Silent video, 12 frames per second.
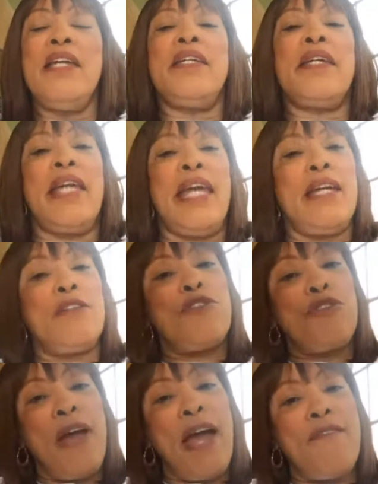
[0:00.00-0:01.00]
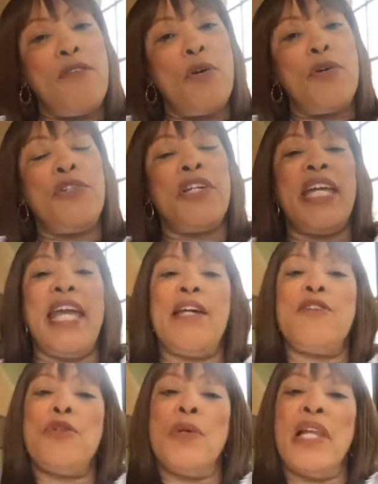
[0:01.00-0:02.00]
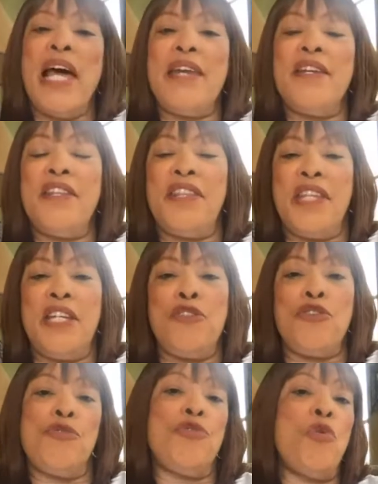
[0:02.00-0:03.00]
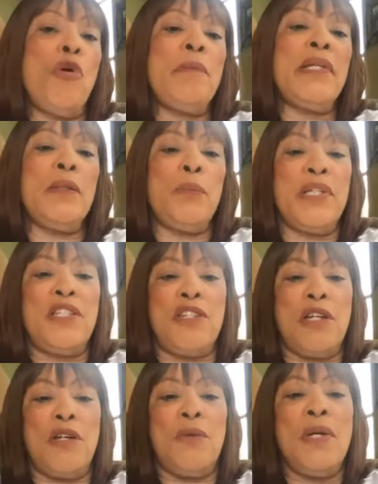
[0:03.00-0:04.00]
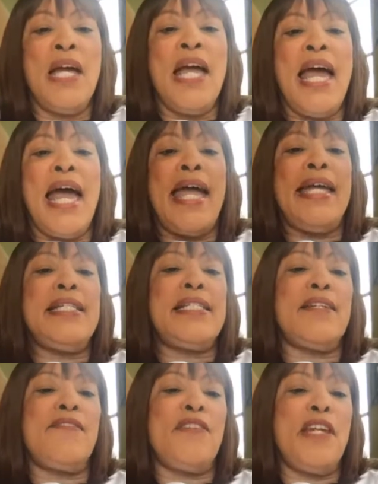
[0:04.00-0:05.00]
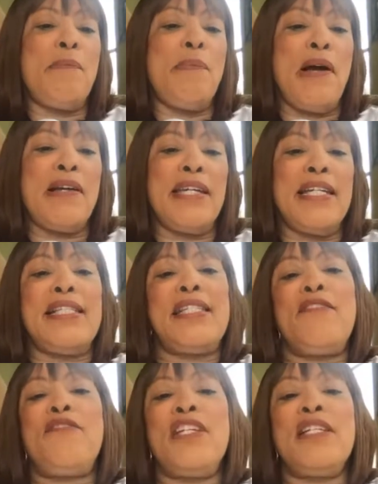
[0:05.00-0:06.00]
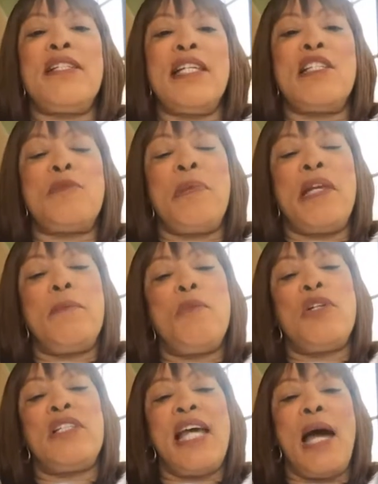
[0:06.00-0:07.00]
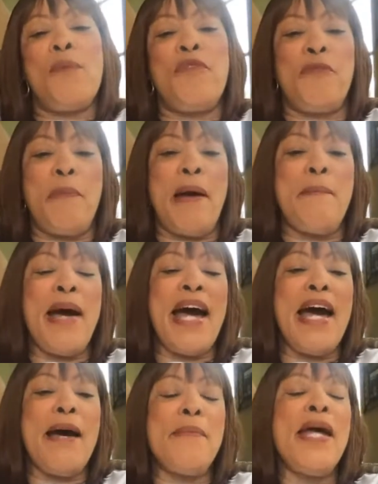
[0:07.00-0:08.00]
You can't travel. You can't do a lot of the things you normally would do. Hey, Tiffany Puckett. Tiffany says, spending more time with my mom.